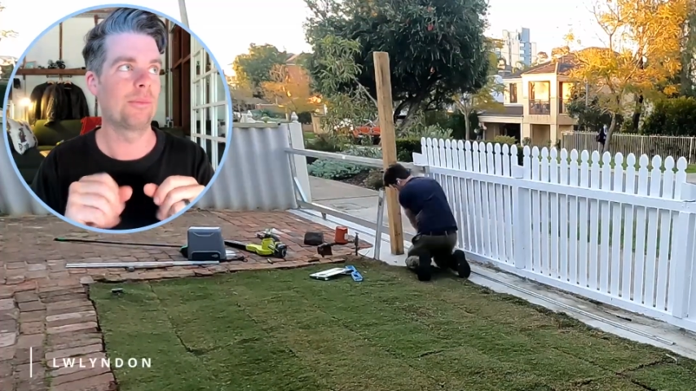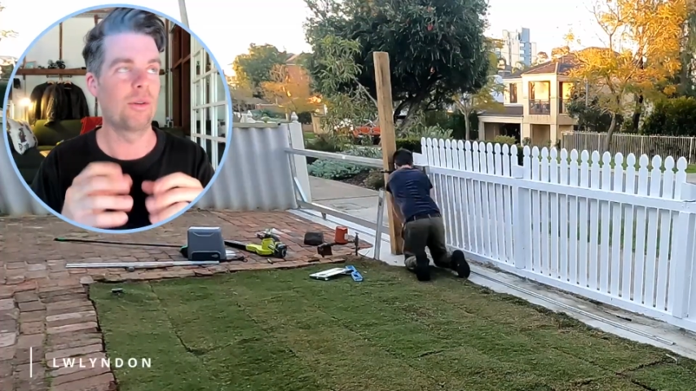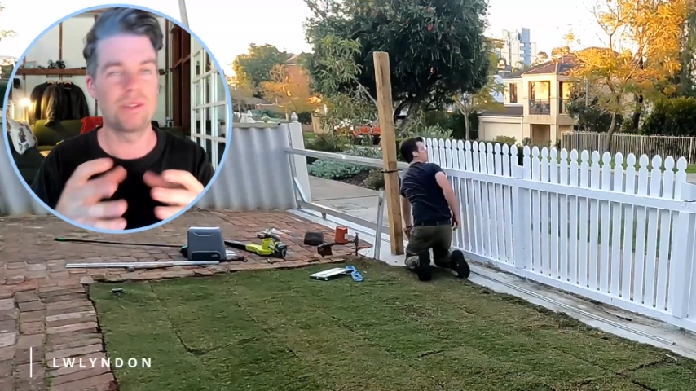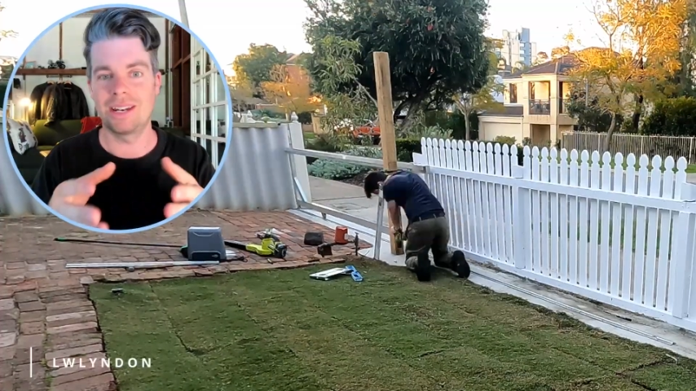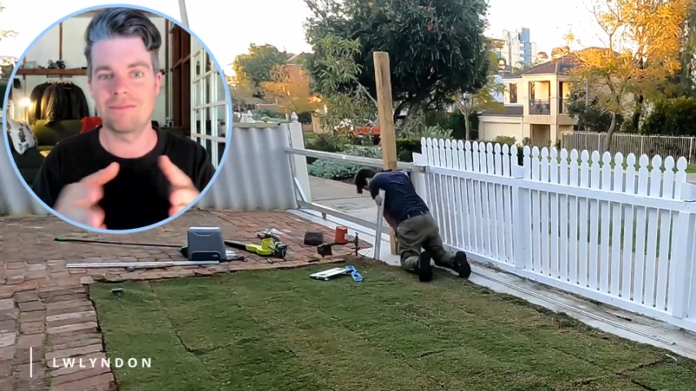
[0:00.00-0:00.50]
get
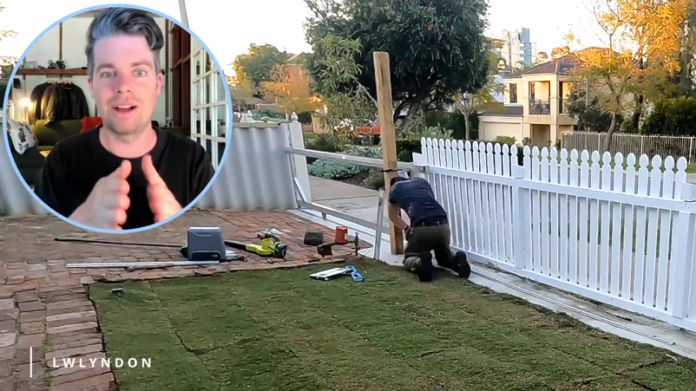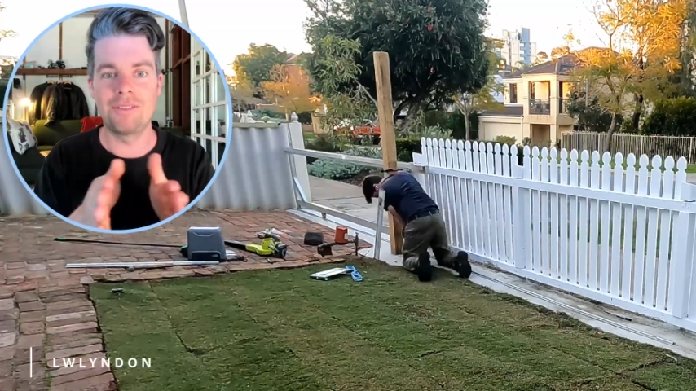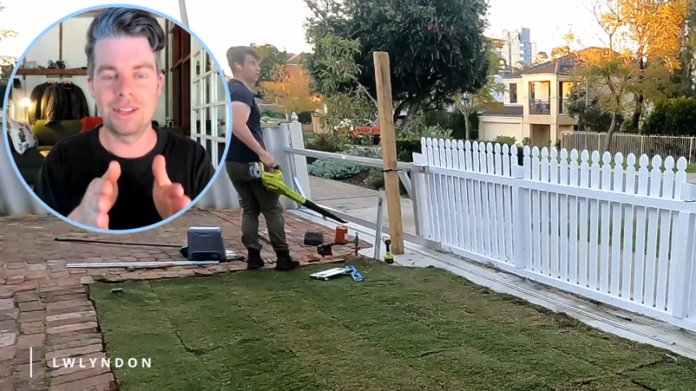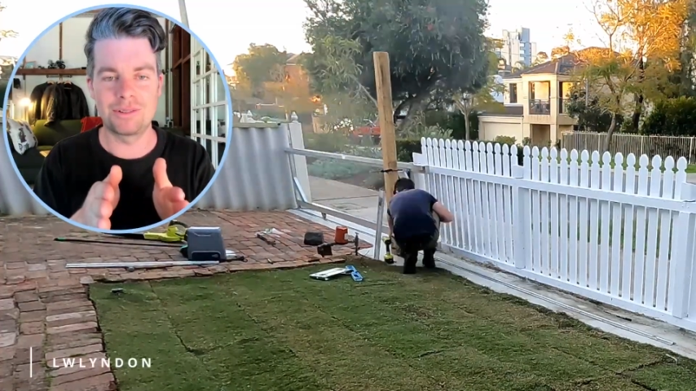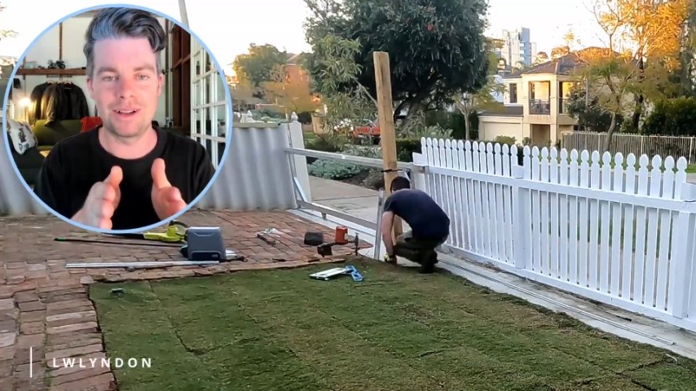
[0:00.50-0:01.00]
it roughly in the
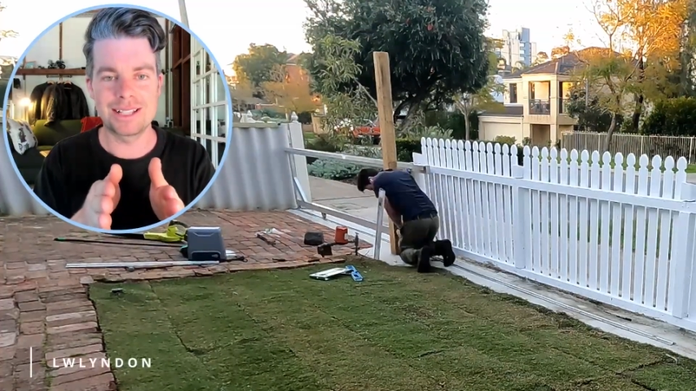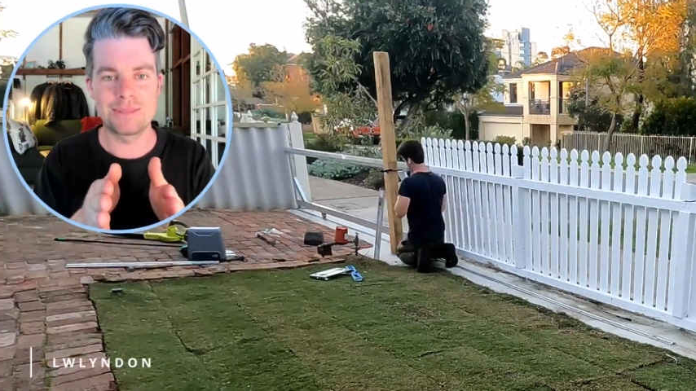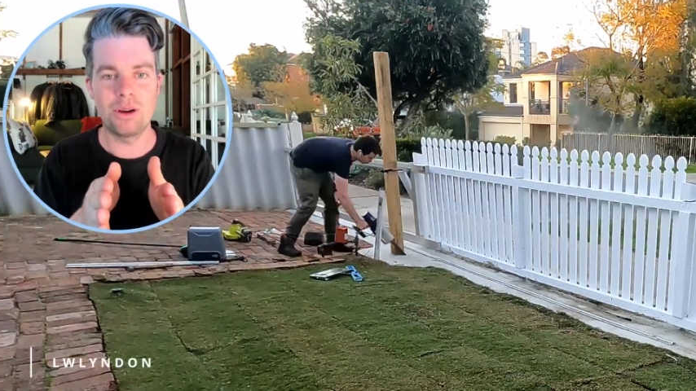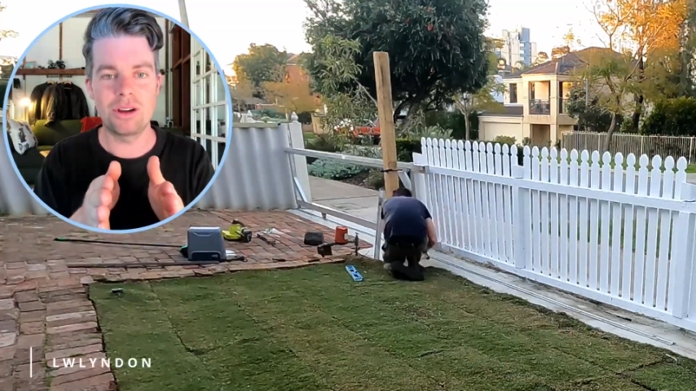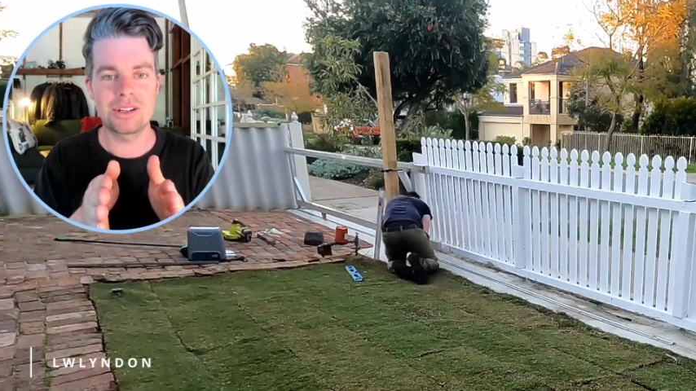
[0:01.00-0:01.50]
right
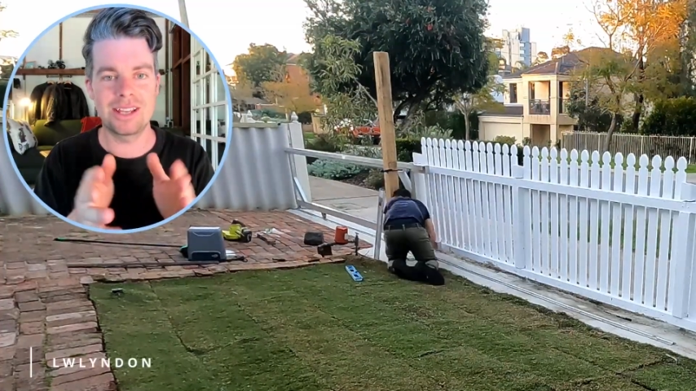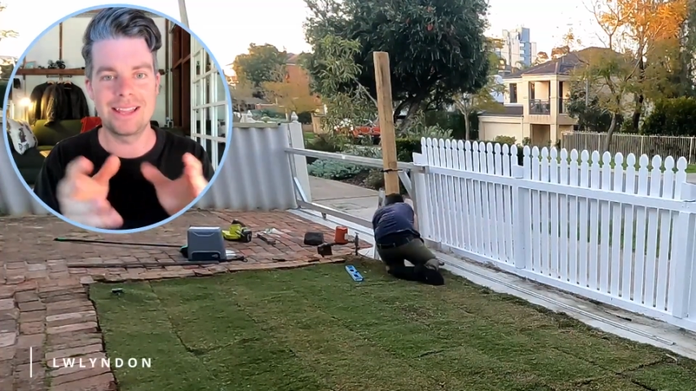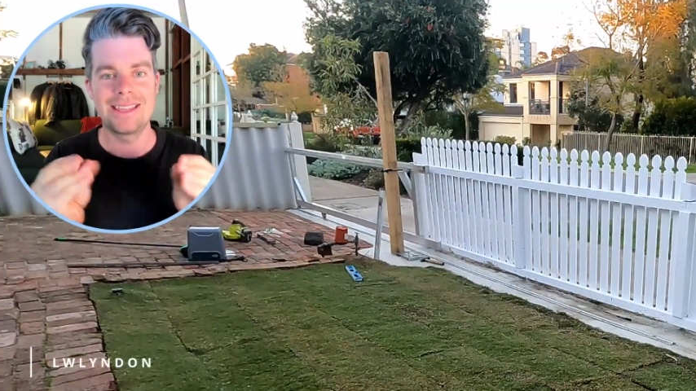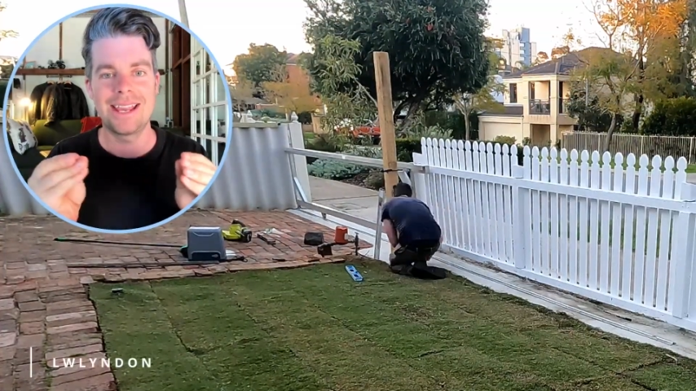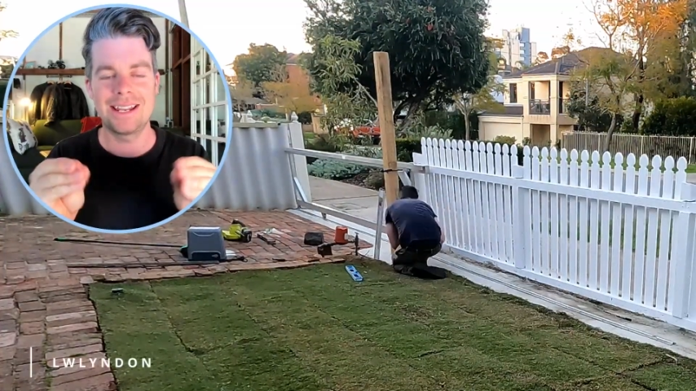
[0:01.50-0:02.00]
spot, and
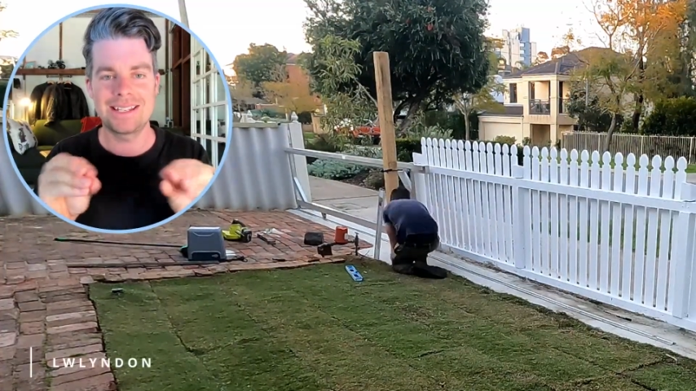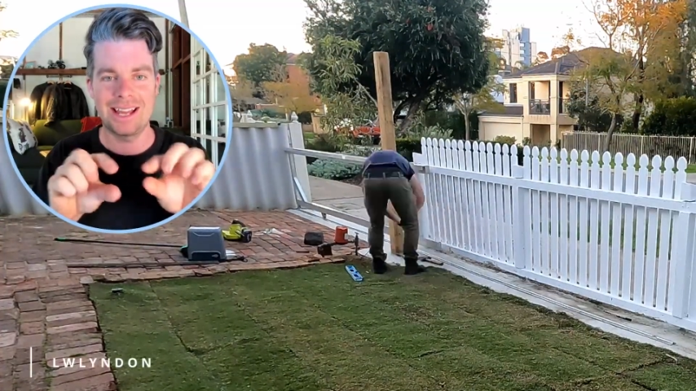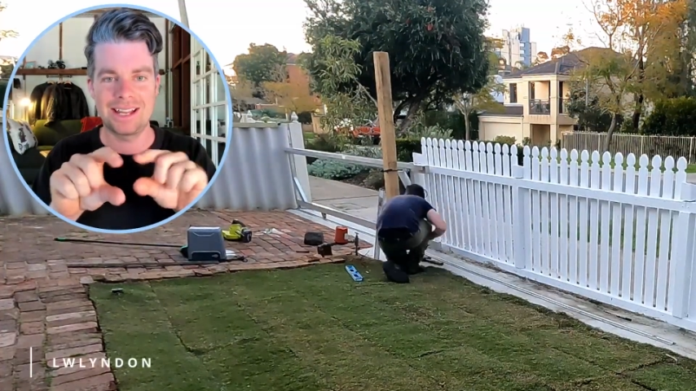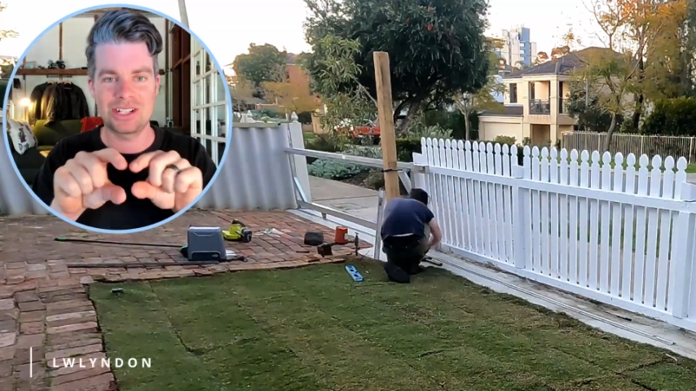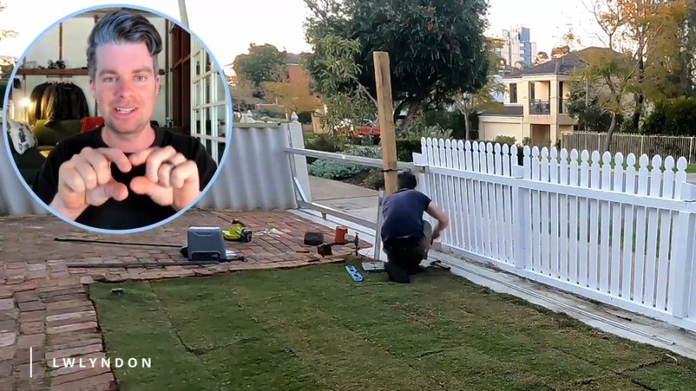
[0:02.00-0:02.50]
then
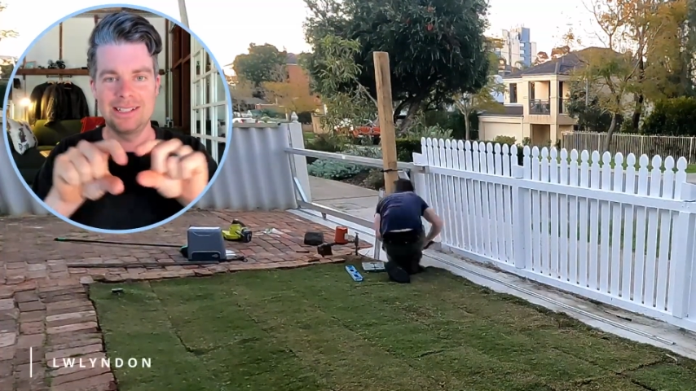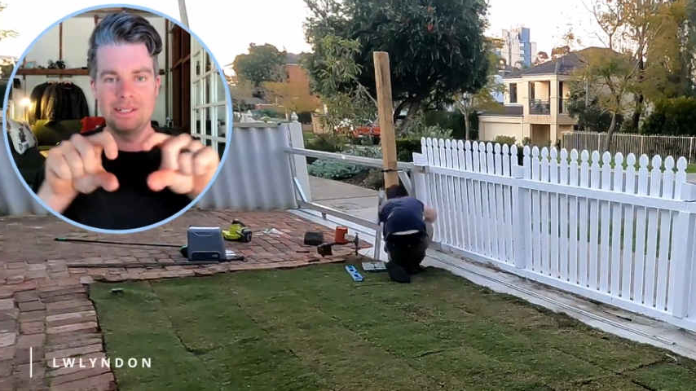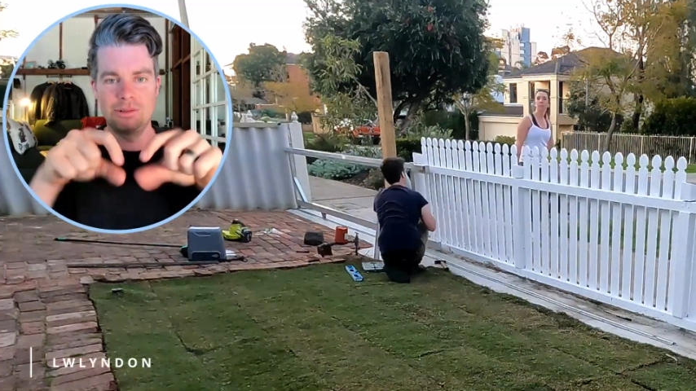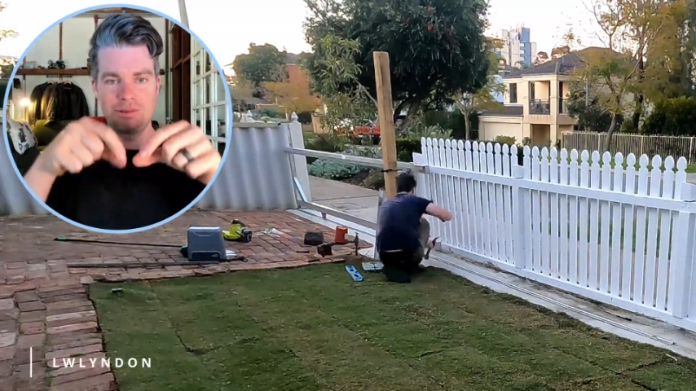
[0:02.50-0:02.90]
attach the little